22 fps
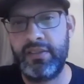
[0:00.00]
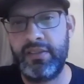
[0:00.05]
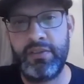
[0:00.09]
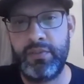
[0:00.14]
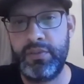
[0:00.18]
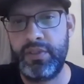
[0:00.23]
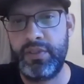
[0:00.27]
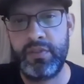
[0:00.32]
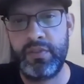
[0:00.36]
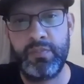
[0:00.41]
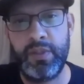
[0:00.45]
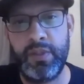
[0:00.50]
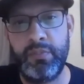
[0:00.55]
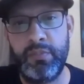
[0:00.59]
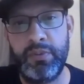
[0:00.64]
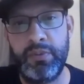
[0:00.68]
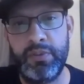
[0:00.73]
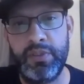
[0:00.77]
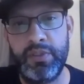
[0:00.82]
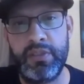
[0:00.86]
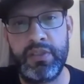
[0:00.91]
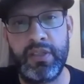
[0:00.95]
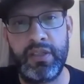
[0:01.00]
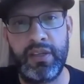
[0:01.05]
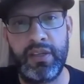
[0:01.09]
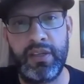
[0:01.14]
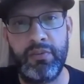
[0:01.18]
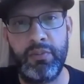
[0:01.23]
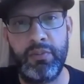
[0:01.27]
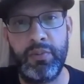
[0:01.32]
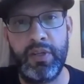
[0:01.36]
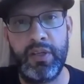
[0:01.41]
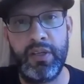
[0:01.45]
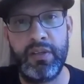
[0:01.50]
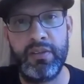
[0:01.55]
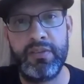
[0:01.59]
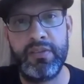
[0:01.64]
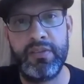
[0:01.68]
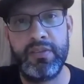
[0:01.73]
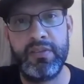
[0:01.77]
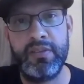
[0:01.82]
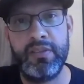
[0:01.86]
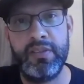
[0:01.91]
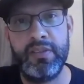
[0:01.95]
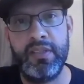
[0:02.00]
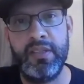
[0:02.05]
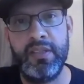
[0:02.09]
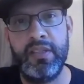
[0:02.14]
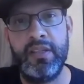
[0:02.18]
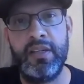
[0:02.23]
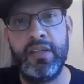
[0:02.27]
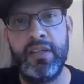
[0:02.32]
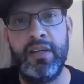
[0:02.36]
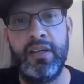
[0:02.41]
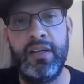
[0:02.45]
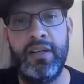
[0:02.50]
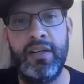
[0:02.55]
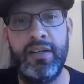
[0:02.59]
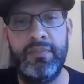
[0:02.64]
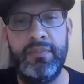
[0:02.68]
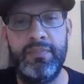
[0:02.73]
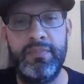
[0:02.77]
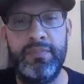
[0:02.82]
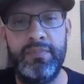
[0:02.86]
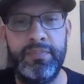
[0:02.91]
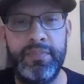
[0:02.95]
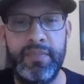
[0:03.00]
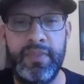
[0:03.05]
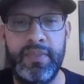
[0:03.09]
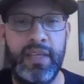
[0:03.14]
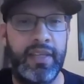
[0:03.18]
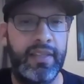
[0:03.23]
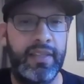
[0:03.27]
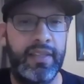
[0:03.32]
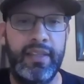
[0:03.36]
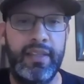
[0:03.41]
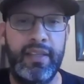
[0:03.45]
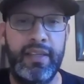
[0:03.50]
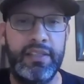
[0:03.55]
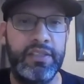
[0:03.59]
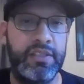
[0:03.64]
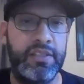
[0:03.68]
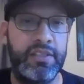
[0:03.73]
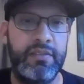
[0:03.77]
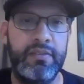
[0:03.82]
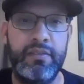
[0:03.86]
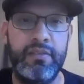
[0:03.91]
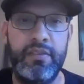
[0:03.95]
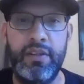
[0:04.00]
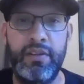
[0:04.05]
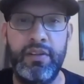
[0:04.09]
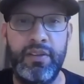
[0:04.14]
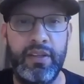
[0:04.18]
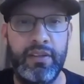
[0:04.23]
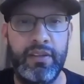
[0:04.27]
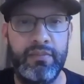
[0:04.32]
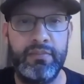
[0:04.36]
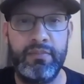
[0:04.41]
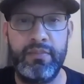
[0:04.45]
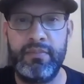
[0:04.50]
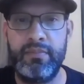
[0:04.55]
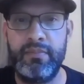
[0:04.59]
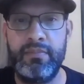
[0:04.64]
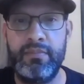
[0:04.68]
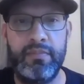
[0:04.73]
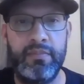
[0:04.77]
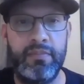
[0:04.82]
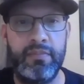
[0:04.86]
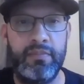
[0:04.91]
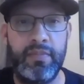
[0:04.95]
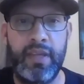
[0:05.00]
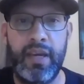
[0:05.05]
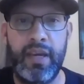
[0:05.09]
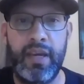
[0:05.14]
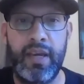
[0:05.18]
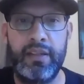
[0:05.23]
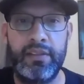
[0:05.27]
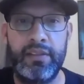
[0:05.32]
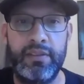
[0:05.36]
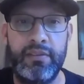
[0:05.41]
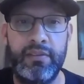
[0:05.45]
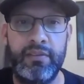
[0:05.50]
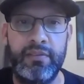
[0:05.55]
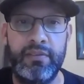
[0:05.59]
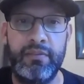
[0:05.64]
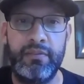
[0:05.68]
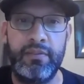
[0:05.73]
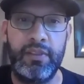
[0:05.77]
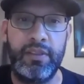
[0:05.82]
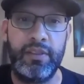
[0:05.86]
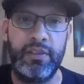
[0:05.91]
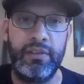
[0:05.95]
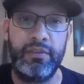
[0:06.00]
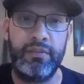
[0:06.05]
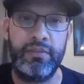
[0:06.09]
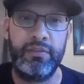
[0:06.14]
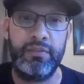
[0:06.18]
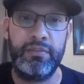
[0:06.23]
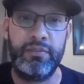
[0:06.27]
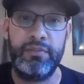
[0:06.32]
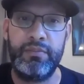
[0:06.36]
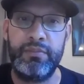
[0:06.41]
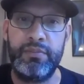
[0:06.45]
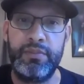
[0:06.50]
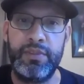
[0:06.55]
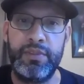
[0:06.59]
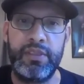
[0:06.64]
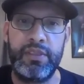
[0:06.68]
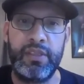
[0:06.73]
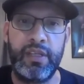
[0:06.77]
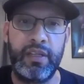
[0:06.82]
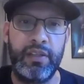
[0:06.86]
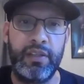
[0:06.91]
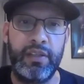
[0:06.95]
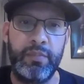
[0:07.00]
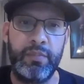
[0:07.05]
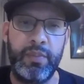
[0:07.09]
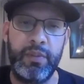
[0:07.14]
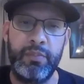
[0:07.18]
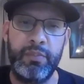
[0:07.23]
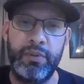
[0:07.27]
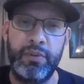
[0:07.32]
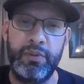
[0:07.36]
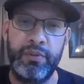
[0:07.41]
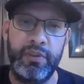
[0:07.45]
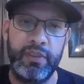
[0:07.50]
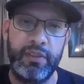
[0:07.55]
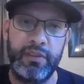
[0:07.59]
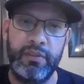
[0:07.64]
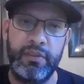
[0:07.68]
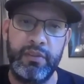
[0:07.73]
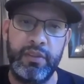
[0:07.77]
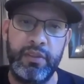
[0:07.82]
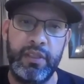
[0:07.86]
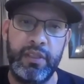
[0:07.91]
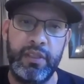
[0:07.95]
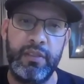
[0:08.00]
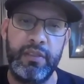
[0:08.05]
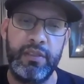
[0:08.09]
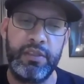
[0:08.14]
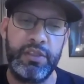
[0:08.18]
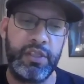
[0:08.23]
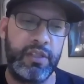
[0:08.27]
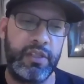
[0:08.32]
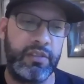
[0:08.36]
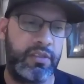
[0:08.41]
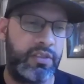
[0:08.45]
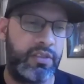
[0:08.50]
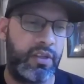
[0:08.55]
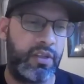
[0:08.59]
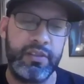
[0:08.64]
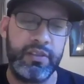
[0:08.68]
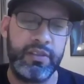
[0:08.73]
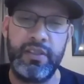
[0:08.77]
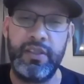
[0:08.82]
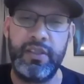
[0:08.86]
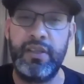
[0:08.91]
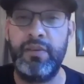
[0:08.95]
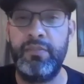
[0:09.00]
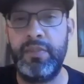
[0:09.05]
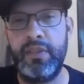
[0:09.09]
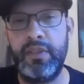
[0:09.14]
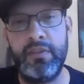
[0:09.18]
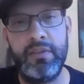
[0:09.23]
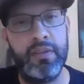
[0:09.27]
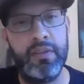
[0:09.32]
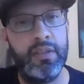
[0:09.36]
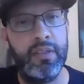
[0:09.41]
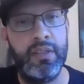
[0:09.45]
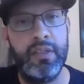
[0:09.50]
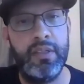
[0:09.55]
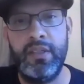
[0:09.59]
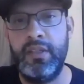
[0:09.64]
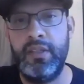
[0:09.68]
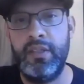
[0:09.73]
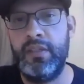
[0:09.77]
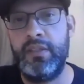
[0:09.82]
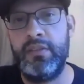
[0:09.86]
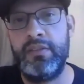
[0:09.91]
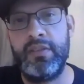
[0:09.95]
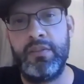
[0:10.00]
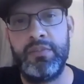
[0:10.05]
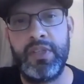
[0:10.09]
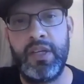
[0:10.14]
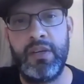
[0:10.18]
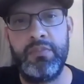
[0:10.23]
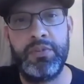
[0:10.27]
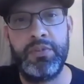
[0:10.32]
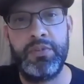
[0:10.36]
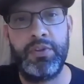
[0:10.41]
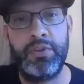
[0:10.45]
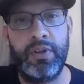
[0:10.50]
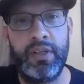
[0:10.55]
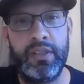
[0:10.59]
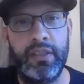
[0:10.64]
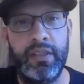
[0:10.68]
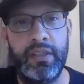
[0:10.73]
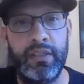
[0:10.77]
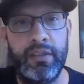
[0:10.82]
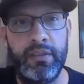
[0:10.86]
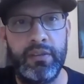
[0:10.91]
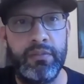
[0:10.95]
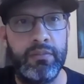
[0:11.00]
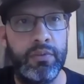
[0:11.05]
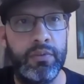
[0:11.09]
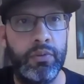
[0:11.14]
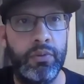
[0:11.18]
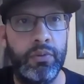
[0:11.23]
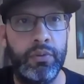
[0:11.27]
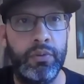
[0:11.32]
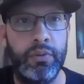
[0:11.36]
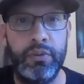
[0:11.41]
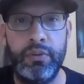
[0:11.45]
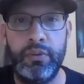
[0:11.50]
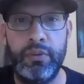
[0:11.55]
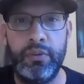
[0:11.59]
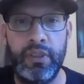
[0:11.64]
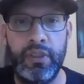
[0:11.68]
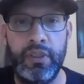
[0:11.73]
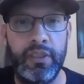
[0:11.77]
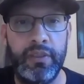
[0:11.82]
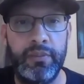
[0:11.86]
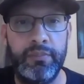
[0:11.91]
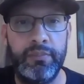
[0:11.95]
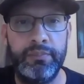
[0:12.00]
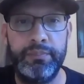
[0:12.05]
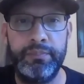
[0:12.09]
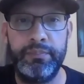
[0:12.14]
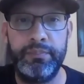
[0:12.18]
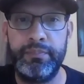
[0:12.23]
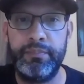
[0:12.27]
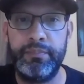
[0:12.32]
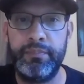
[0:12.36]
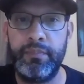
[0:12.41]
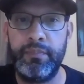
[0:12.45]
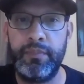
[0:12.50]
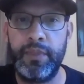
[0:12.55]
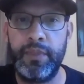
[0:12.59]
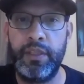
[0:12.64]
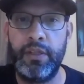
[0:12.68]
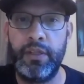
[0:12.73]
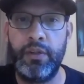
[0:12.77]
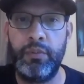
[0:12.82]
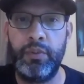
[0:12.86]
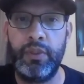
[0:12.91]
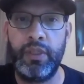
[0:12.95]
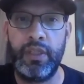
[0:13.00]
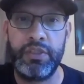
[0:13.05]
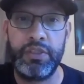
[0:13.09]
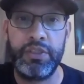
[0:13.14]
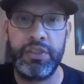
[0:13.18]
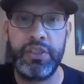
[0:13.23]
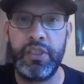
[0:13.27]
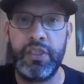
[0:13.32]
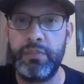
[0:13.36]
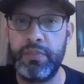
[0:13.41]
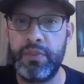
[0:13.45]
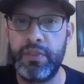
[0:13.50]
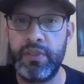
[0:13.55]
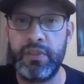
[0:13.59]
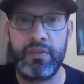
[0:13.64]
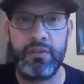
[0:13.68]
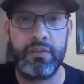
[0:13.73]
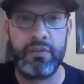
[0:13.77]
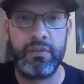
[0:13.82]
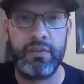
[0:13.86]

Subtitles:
they're just people just like everyone else. And then they just, they act, just like other people, and you get a chance to talk to them and sometimes create like cool little, relationships.